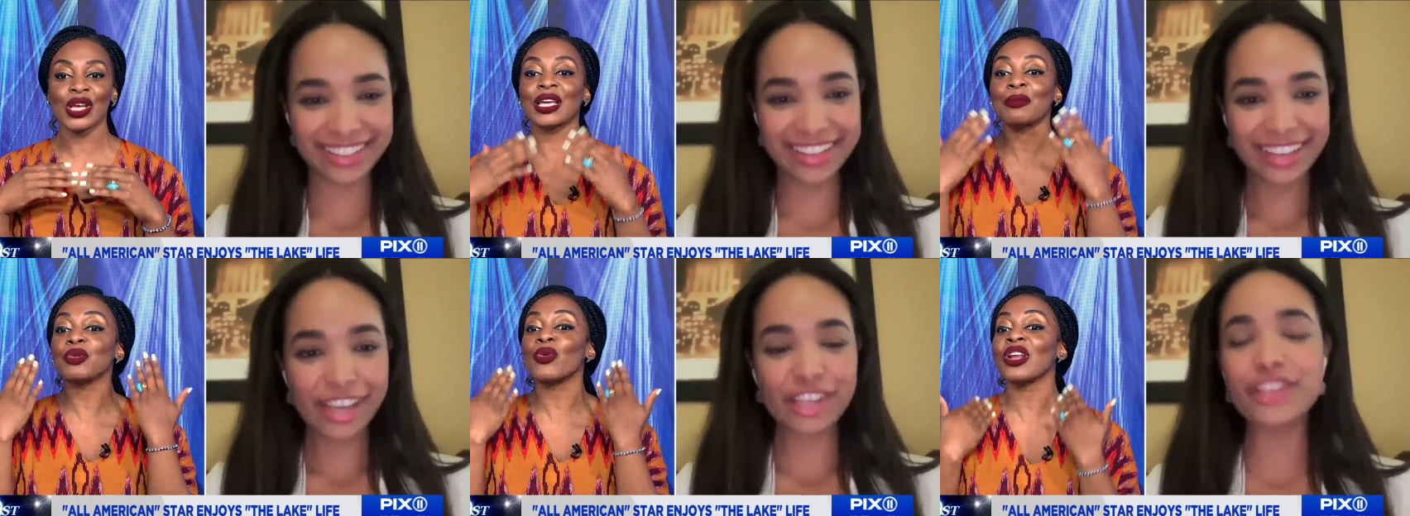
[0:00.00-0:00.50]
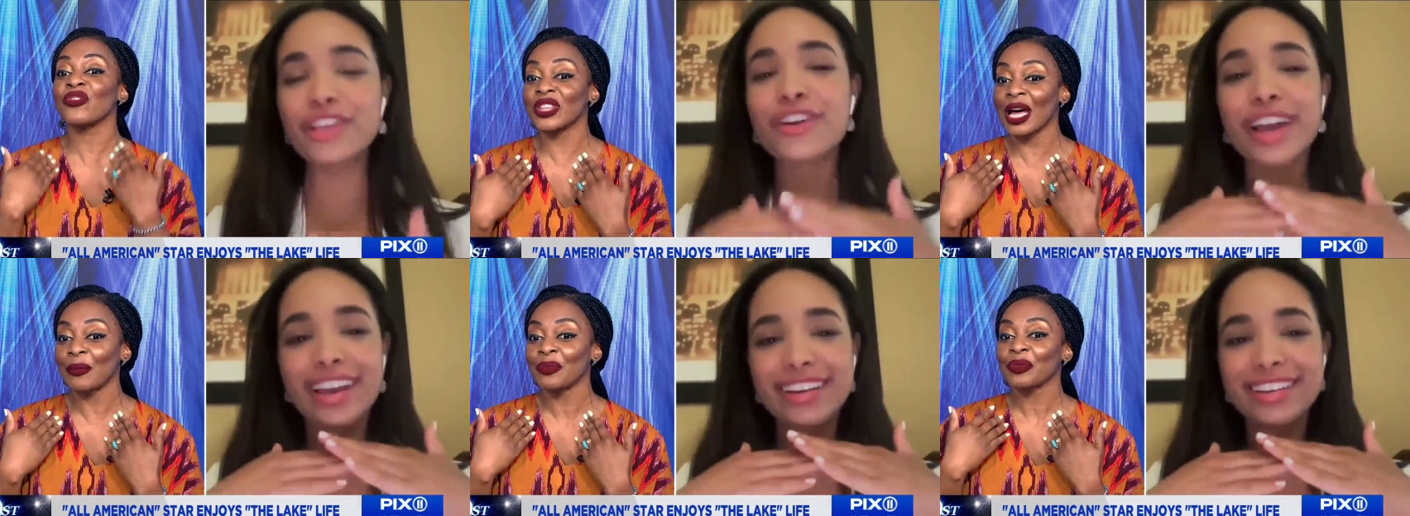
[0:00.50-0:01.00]
Speaker 1: I can be ready you
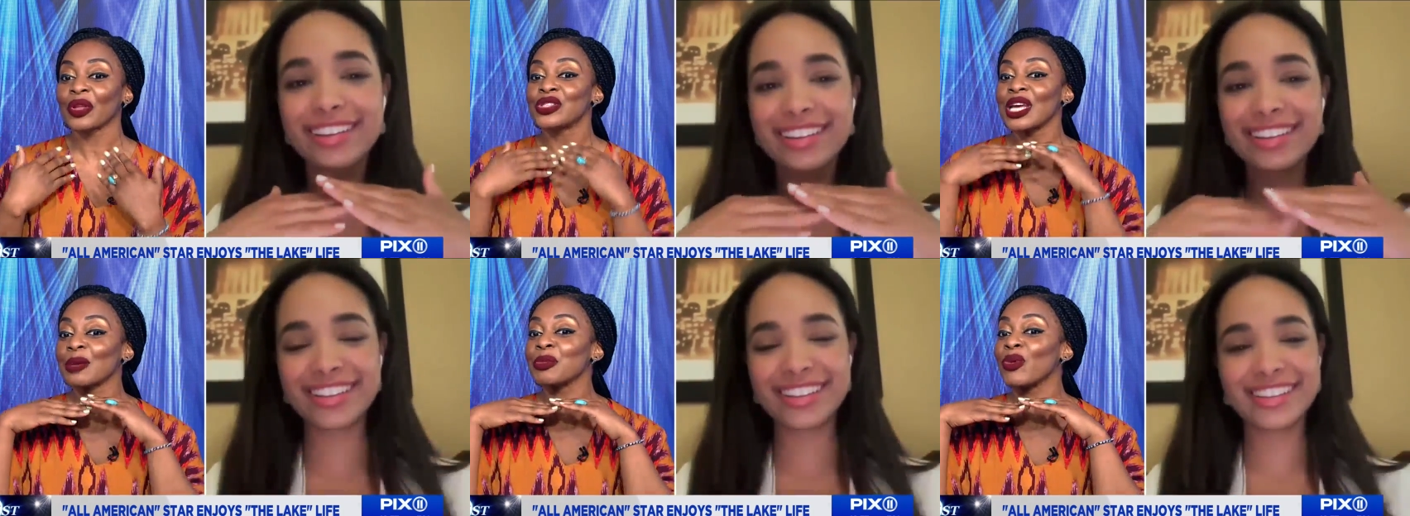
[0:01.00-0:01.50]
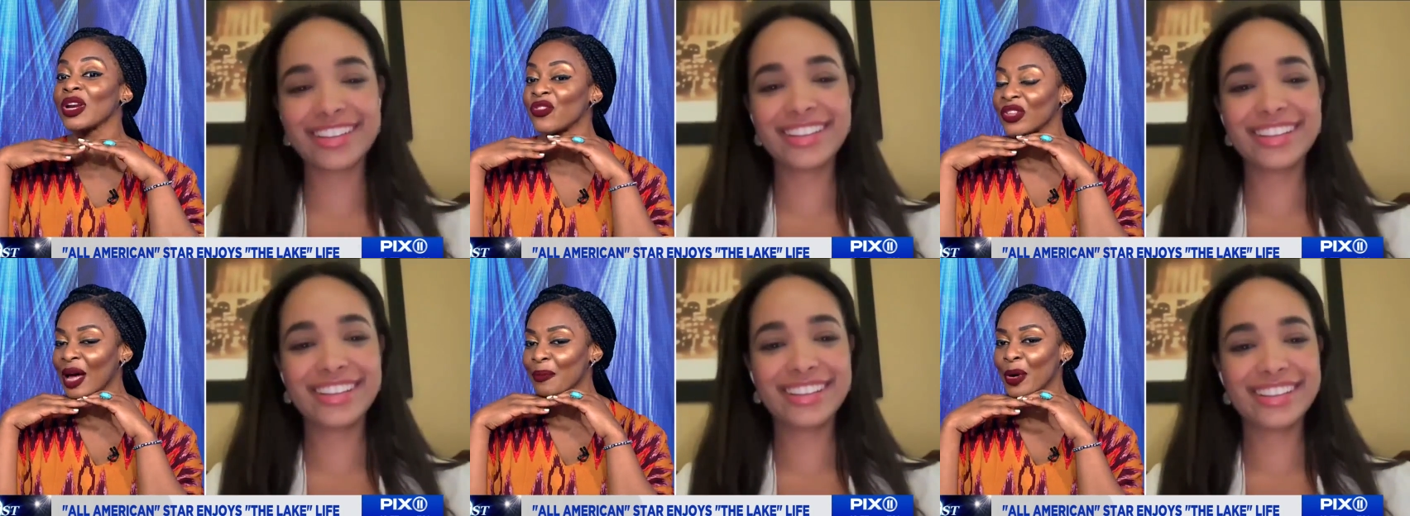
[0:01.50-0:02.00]
for that. Great. So I can be
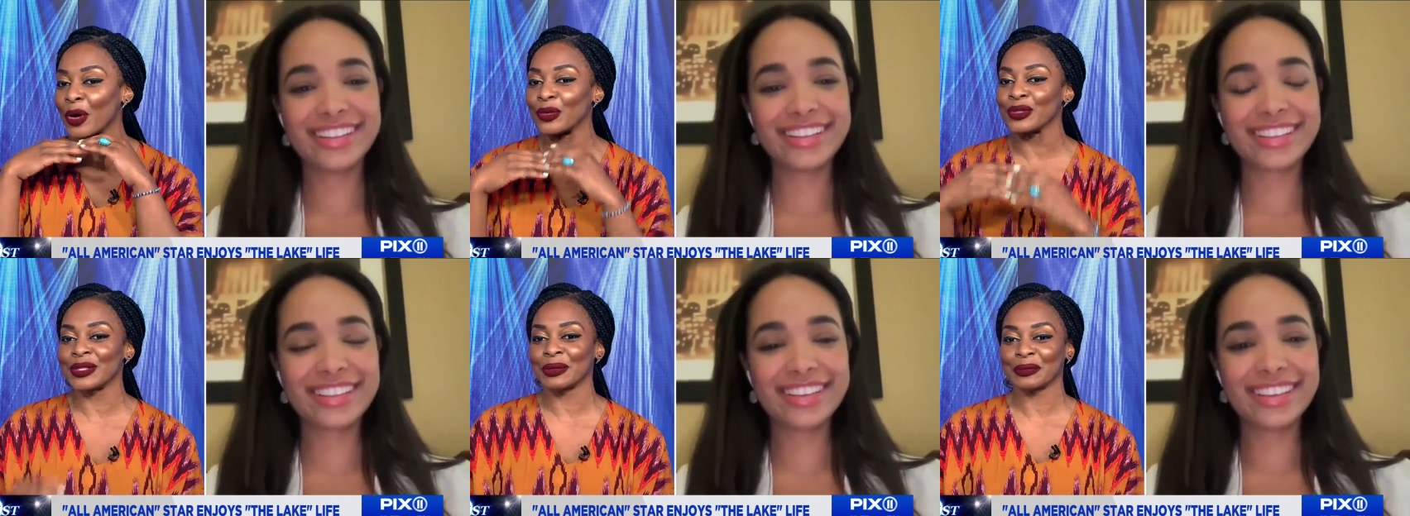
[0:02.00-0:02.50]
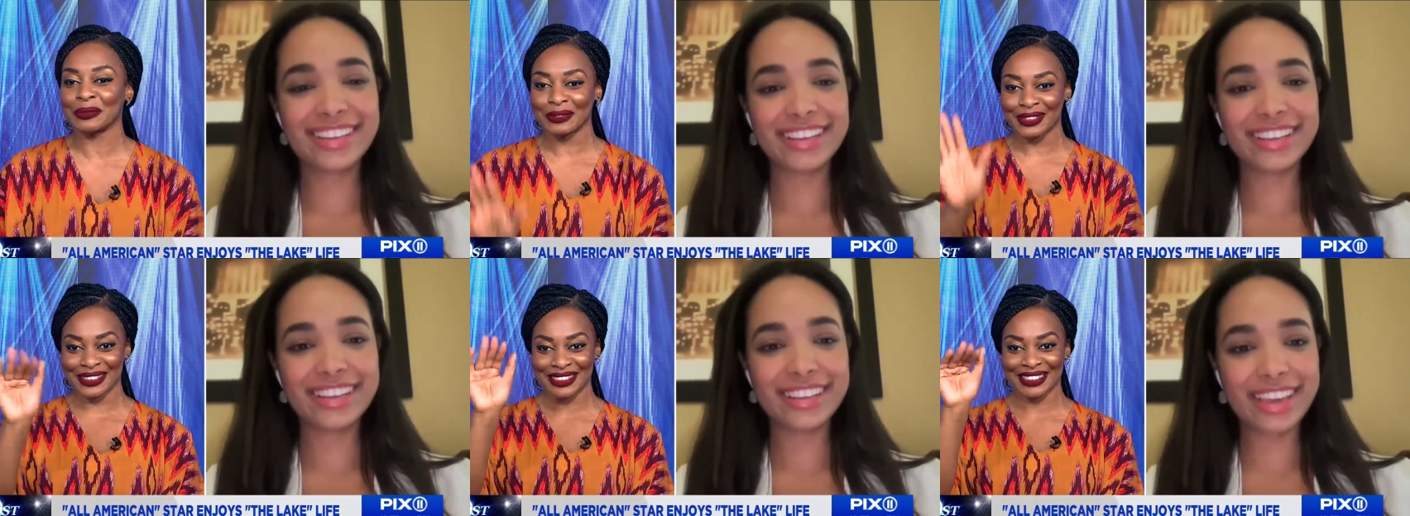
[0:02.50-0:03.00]
ready for that pose.
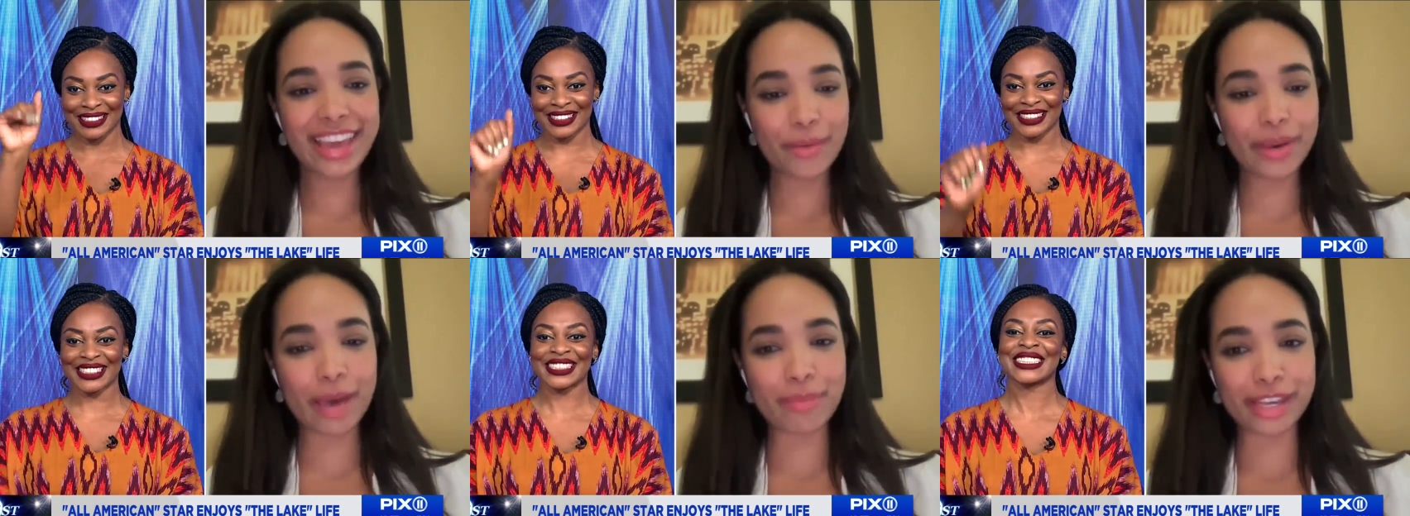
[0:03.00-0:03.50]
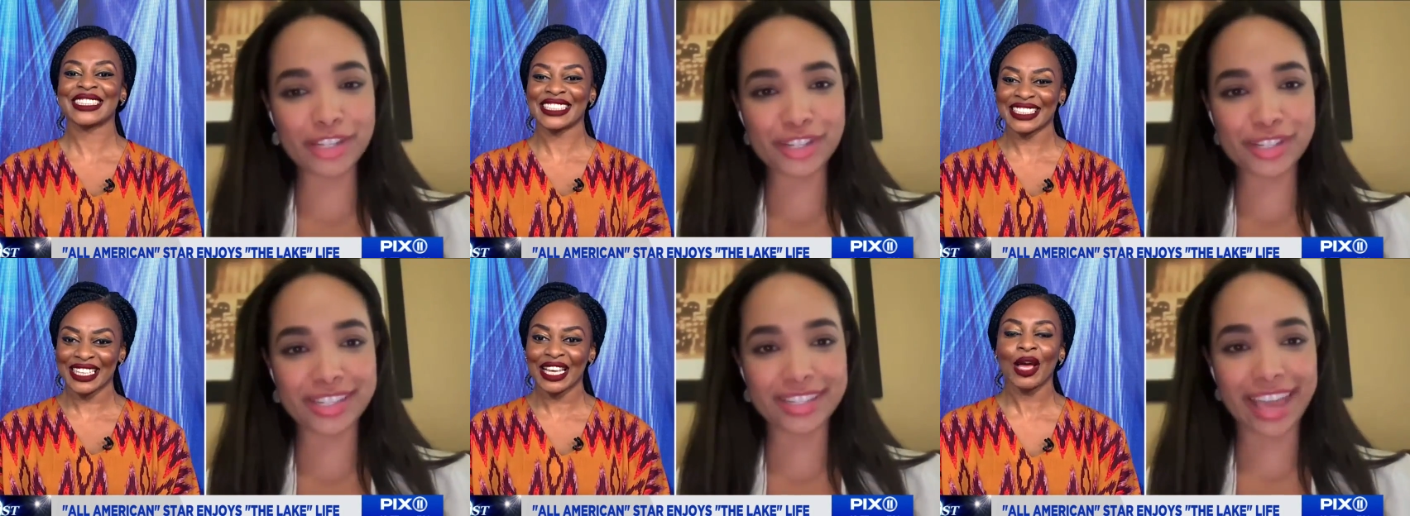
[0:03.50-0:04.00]
Yeah, we got
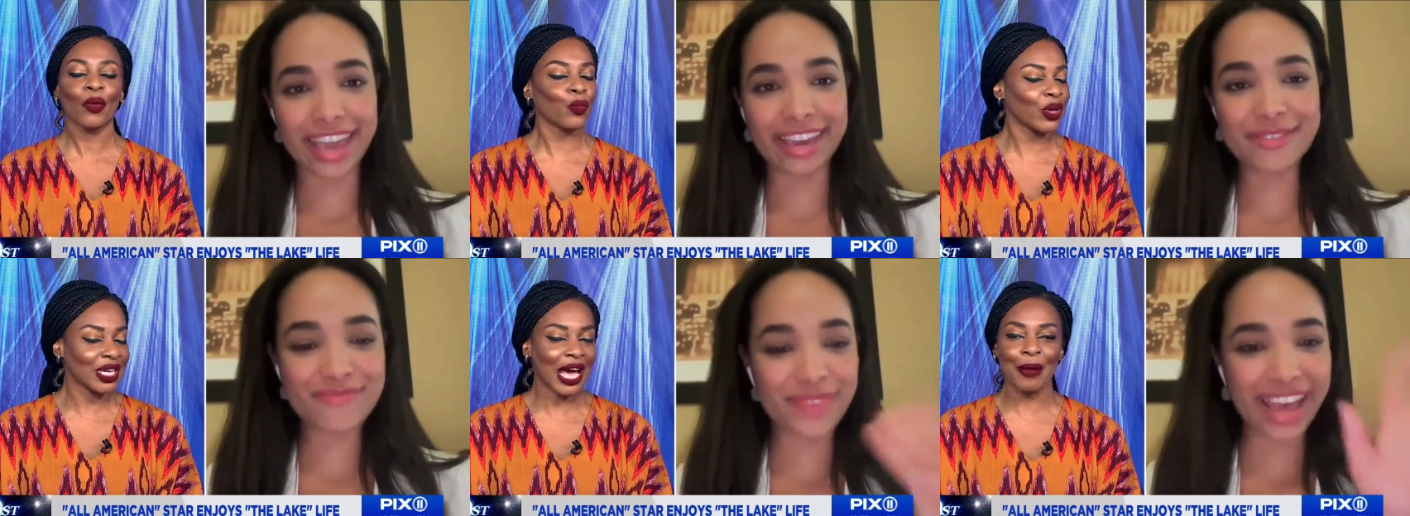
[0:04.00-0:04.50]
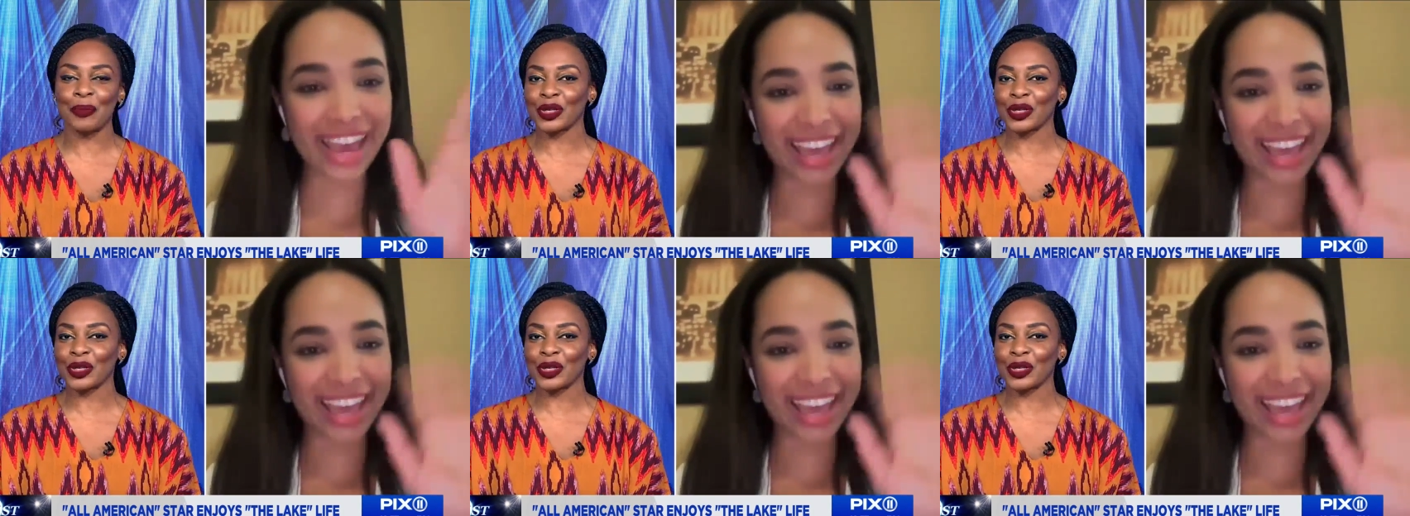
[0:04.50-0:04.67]
pictures to take. We got